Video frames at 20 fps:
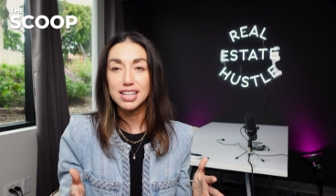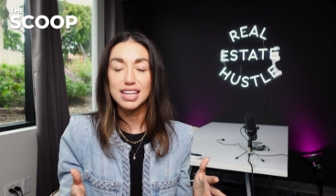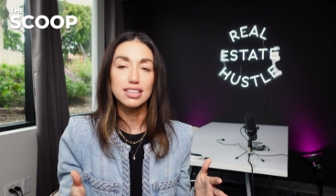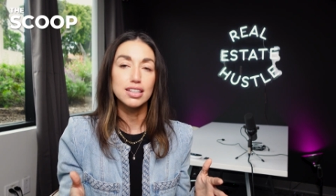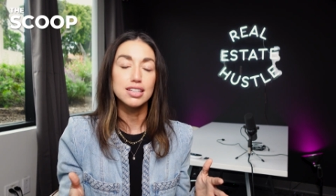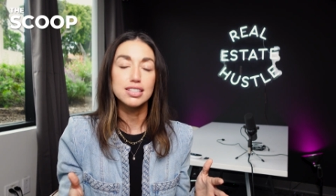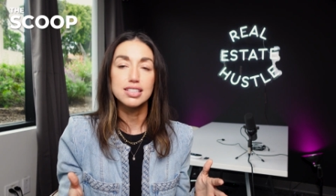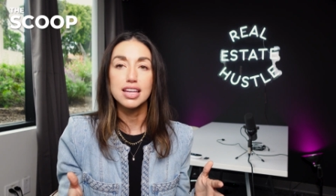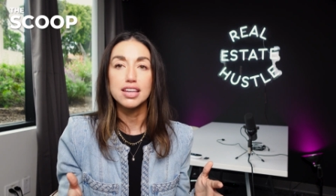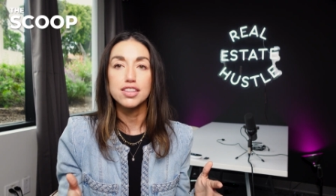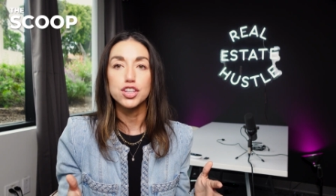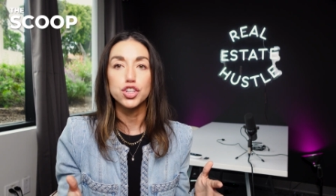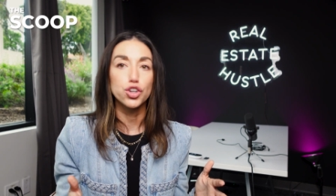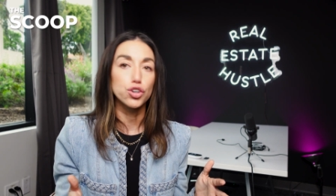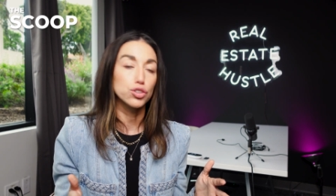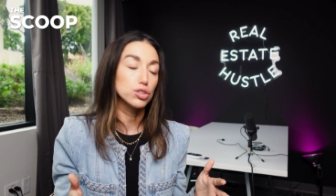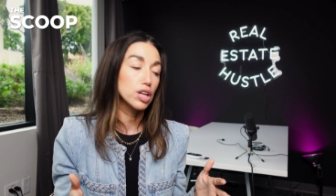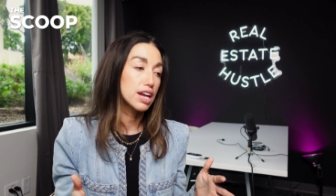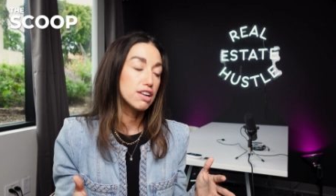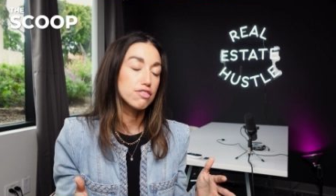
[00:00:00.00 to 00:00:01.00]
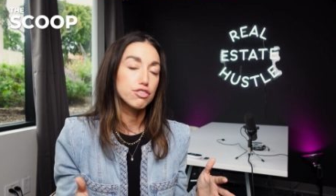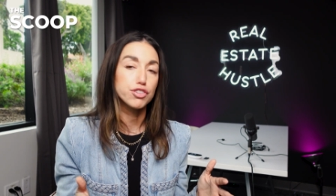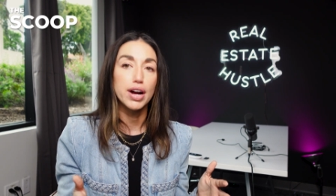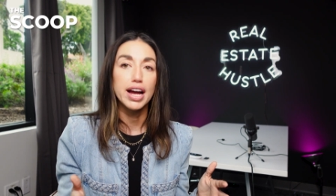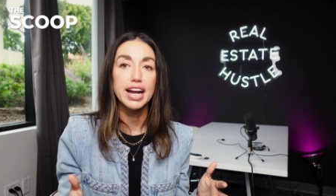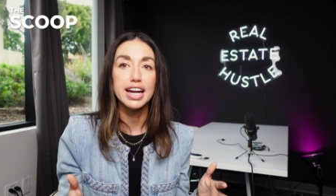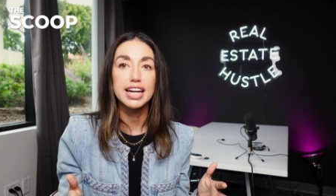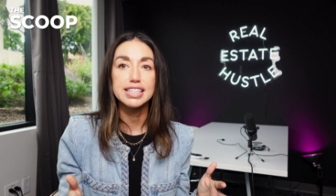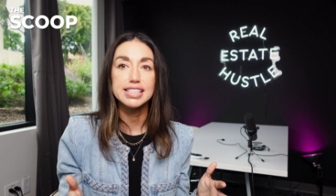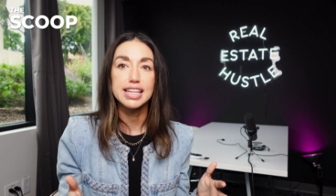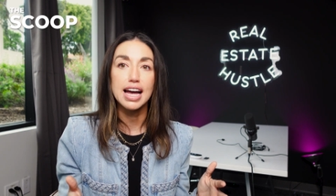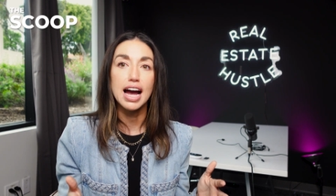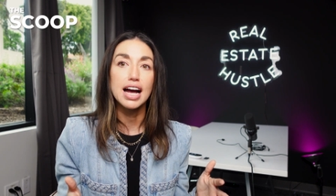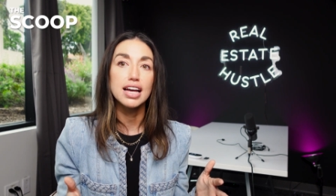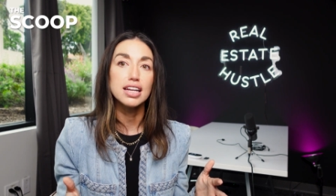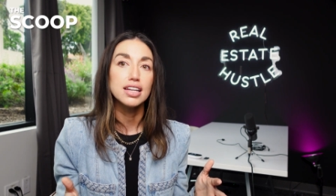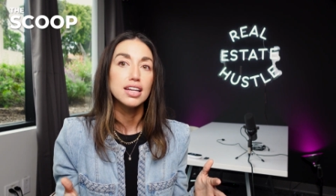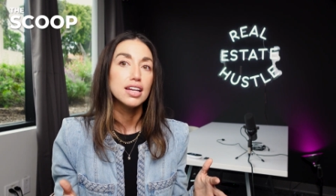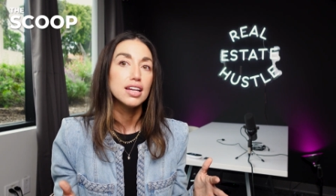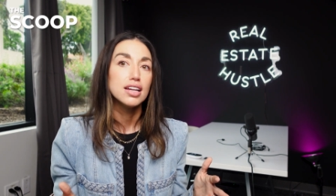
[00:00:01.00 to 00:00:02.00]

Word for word: Like let's say that your line of credit is at,